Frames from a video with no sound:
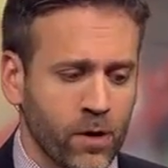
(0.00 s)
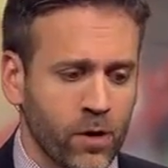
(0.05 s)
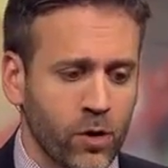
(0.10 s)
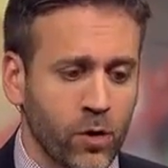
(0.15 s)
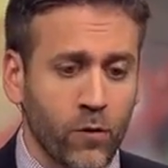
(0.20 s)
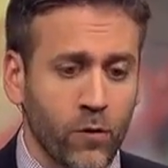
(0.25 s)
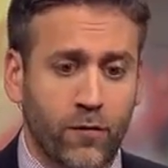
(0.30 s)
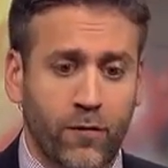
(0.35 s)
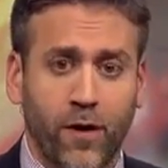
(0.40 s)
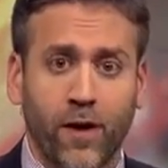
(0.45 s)

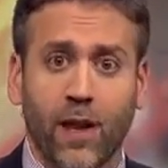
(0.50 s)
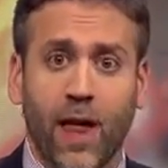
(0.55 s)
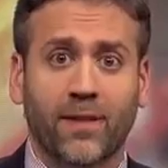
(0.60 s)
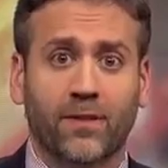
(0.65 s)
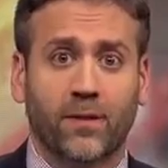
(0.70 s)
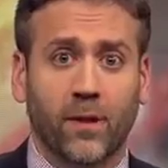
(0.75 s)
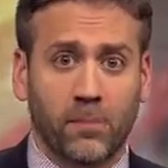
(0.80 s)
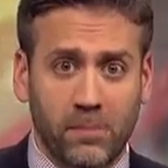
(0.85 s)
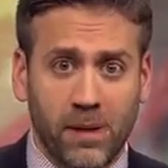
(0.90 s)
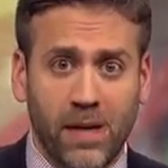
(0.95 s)
You feel
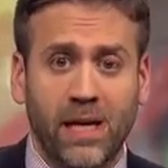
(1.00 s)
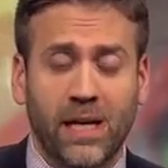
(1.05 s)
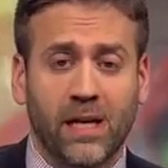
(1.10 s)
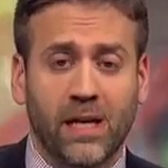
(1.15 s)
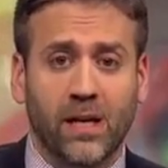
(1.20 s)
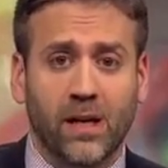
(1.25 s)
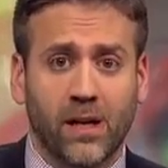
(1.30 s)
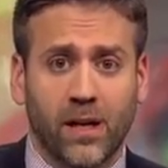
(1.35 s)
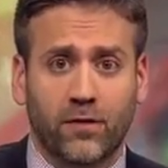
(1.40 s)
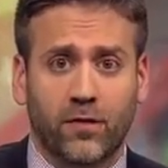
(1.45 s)
like the
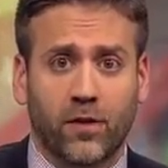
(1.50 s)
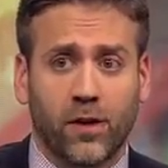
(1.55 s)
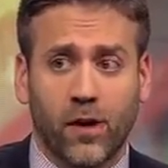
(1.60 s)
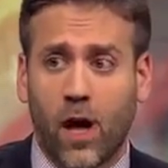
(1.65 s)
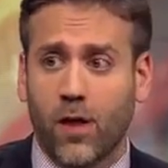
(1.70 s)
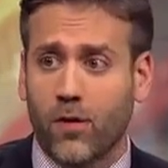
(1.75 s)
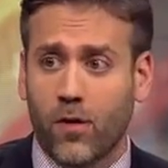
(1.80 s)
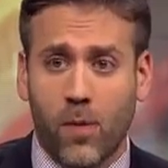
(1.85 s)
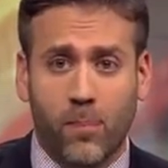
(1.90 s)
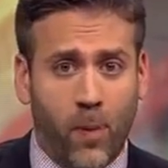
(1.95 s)
media is
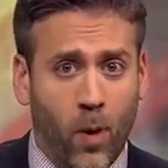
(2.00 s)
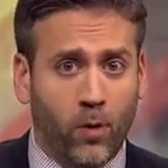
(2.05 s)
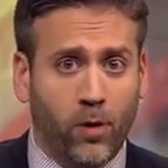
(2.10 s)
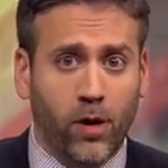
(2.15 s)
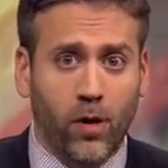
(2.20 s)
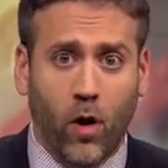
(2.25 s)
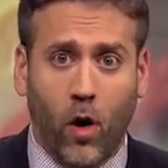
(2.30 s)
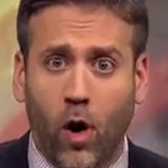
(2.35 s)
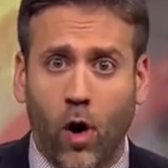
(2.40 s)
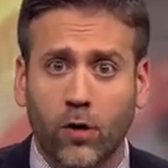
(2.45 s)
another
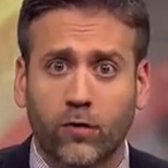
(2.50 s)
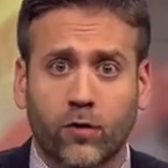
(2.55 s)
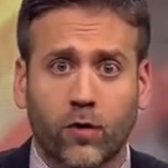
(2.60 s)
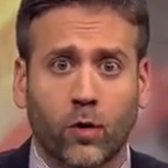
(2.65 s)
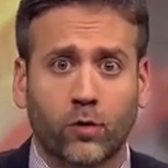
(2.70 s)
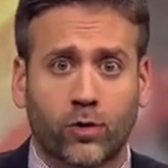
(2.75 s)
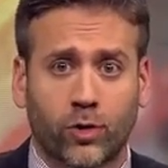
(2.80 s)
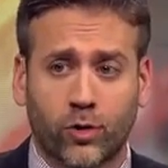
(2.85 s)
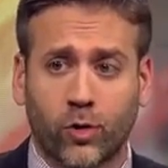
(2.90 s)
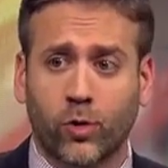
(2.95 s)
opponent.
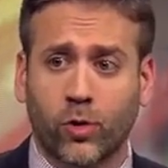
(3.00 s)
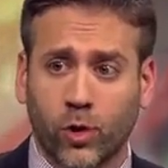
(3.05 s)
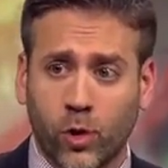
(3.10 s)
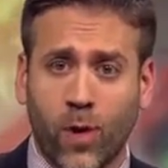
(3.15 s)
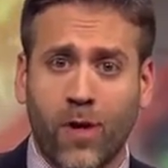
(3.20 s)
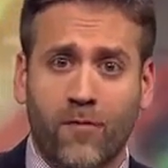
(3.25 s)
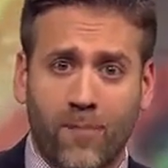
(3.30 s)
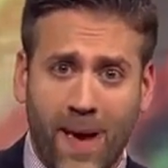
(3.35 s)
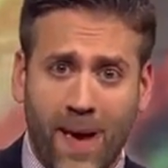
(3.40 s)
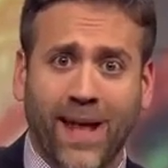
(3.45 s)
Also true. You
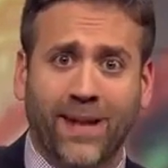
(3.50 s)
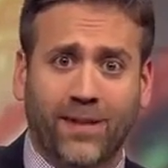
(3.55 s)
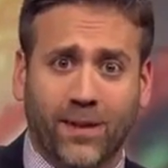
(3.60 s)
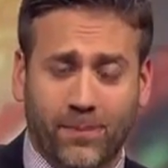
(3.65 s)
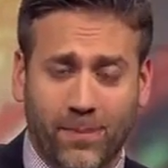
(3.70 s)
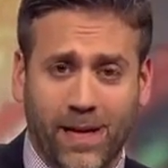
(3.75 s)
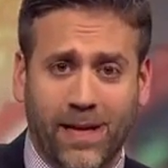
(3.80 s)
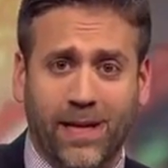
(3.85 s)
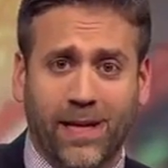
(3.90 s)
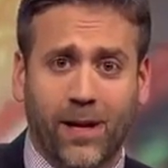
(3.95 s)
have made the
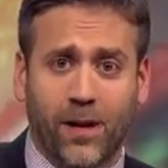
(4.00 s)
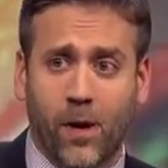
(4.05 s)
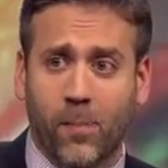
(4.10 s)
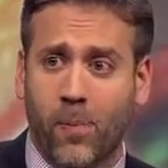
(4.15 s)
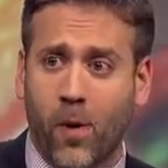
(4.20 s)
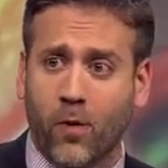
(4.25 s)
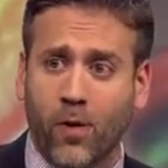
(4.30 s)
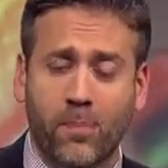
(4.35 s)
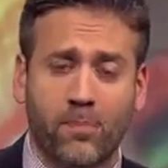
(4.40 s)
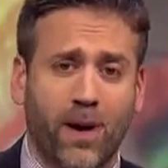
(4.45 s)
media an
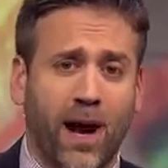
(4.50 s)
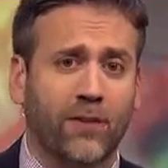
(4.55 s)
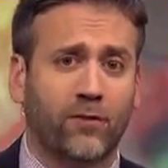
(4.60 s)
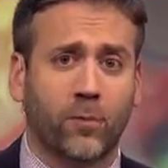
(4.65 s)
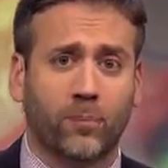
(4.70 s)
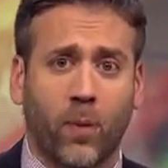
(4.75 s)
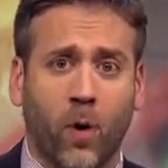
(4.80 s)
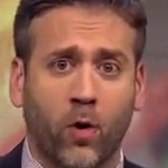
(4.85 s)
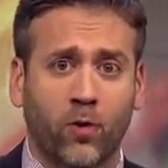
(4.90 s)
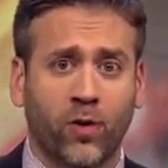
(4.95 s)
opponent, but I
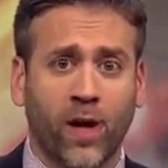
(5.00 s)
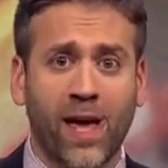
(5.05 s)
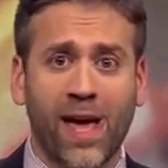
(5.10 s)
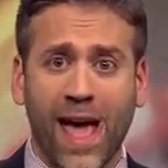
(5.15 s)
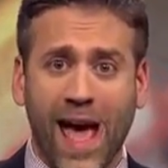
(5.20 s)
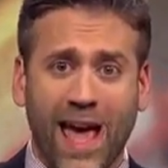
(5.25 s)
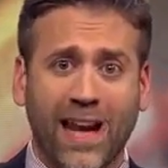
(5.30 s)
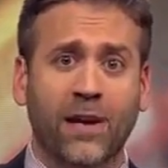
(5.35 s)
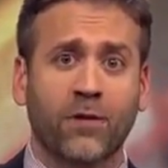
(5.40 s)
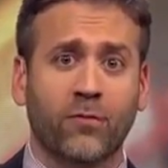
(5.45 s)
suppose
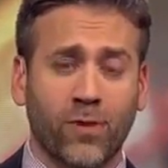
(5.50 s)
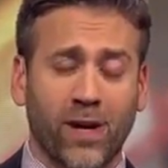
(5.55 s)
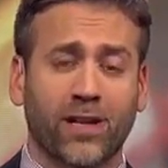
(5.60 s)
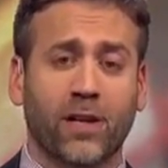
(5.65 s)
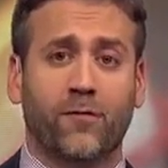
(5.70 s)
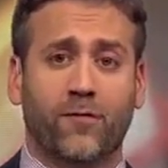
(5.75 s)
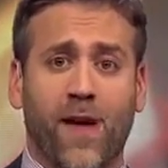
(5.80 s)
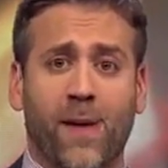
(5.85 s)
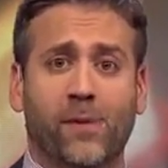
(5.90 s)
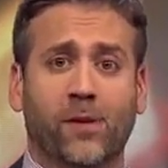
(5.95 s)
any
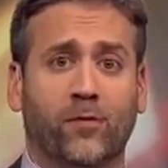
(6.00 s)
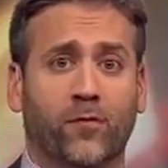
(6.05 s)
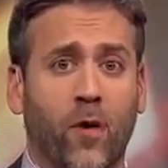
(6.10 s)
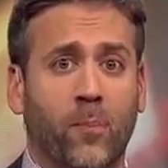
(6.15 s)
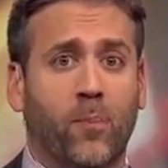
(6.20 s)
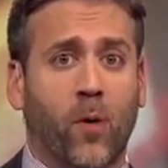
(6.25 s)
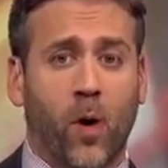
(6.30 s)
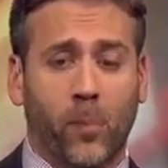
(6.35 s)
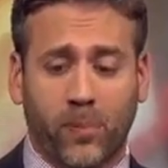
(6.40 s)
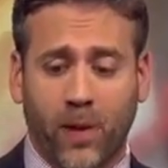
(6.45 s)
really famous
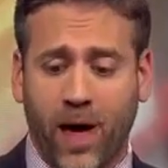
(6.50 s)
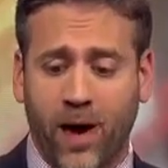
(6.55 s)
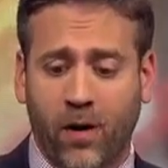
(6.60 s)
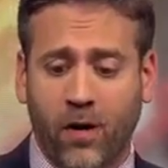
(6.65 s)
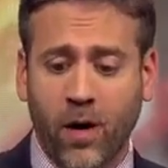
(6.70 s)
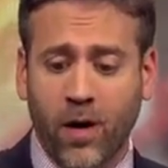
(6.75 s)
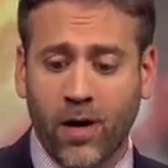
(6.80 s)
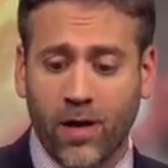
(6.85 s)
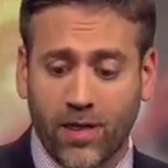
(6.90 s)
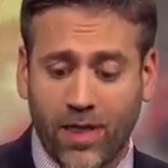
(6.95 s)
football
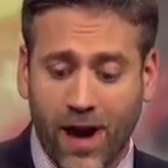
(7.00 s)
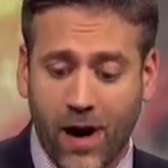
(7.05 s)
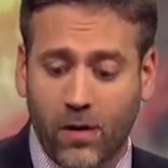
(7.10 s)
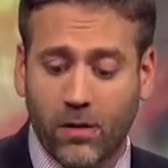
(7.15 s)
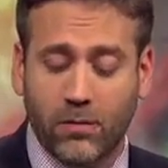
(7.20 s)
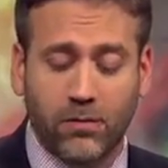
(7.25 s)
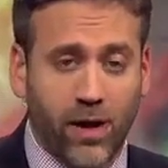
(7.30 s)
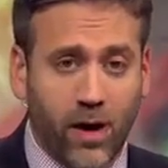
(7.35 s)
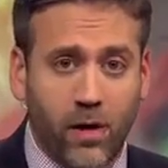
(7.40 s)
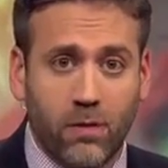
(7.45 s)
player,
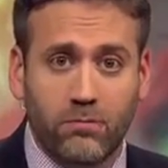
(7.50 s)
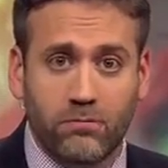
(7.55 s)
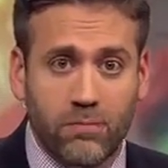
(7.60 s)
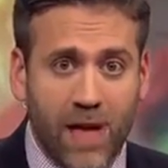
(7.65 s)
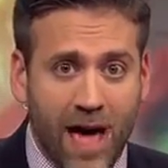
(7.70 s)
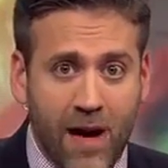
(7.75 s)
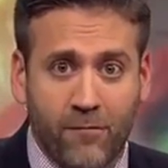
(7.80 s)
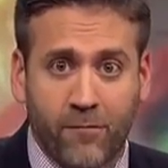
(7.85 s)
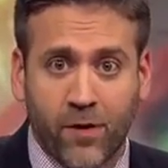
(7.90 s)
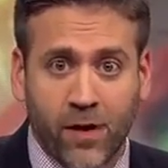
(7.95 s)
their
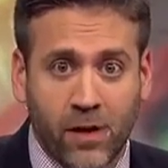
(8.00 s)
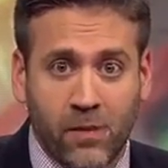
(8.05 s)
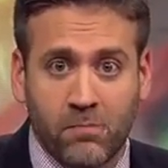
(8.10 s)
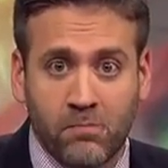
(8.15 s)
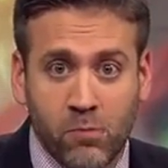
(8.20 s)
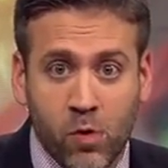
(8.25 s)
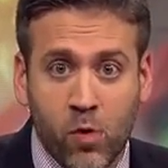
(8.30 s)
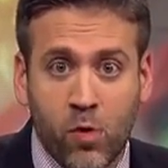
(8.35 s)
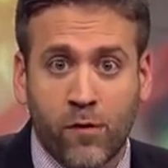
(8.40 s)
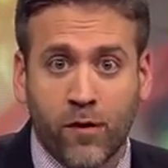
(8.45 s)
every
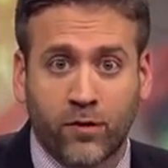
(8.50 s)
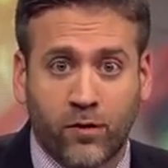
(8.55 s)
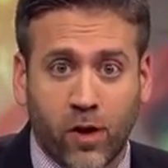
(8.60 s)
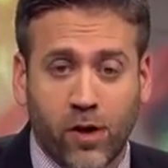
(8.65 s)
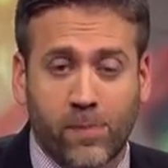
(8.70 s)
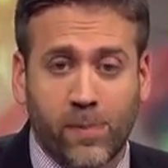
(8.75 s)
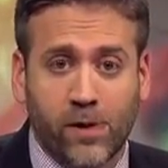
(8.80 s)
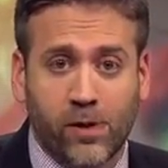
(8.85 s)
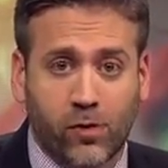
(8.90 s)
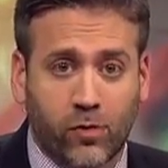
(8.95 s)
move is going
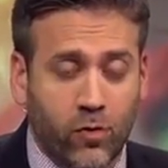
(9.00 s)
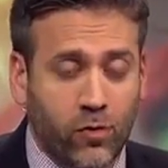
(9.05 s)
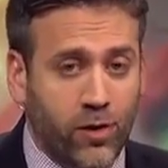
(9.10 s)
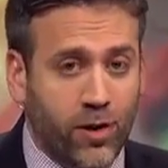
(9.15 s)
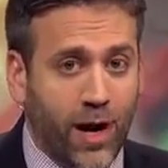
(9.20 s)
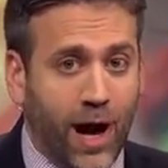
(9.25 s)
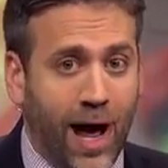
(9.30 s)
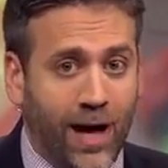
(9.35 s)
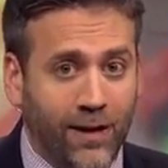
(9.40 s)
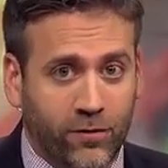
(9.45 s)
to be
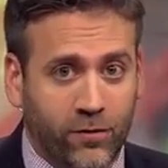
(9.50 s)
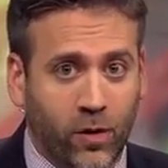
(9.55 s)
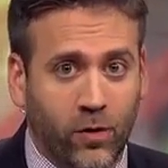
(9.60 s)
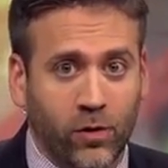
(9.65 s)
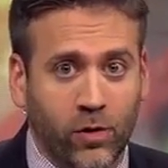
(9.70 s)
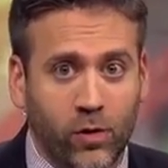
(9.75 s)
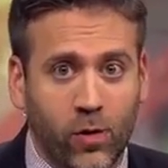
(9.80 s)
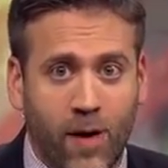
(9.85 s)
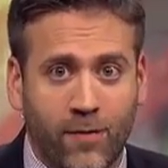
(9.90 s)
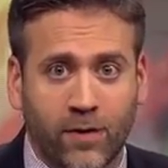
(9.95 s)
scrutinized, though
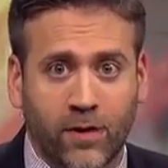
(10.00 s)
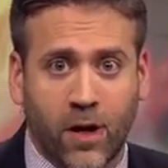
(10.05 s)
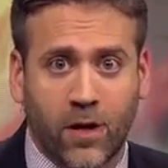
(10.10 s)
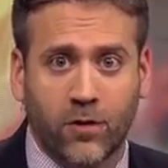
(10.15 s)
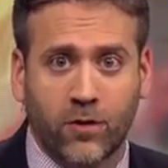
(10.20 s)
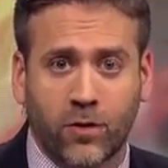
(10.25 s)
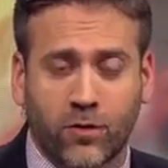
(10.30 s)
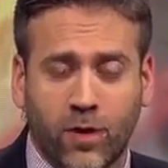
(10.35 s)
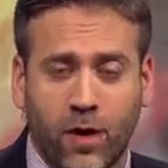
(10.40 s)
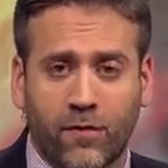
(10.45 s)
you haven't done
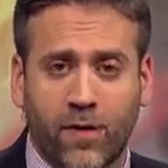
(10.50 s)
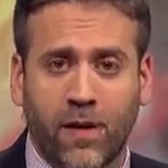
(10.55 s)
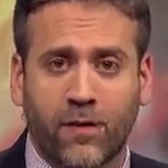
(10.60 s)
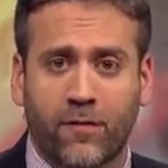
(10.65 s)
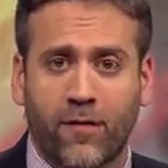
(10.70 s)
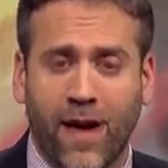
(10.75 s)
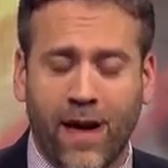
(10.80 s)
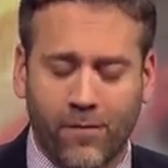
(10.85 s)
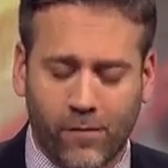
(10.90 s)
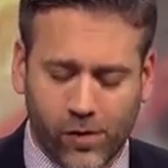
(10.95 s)
yourself any
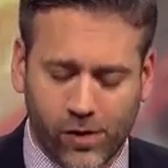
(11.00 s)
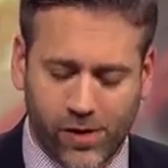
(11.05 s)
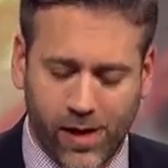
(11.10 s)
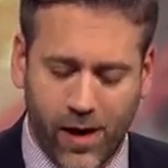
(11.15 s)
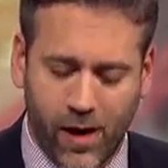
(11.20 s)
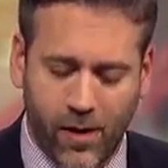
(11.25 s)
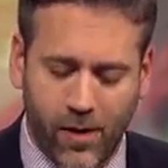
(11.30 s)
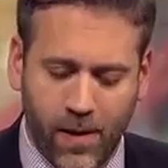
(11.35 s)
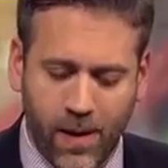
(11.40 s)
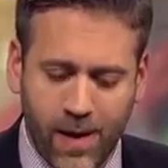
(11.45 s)
favors
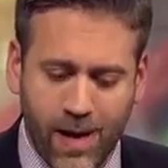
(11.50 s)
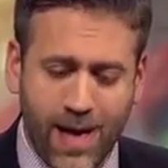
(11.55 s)
there.